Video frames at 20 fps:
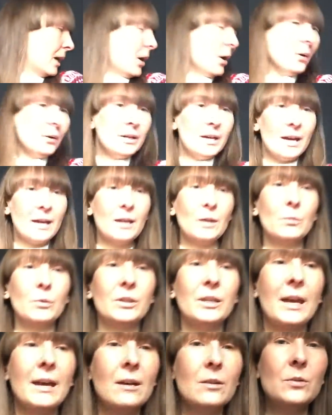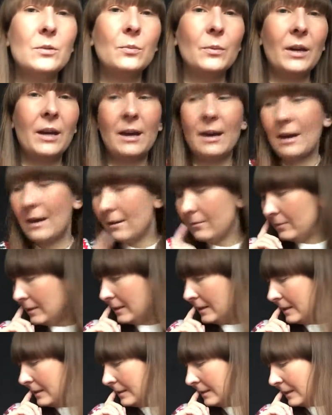Okay, what else we have
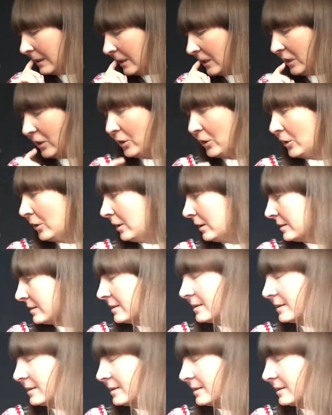in here?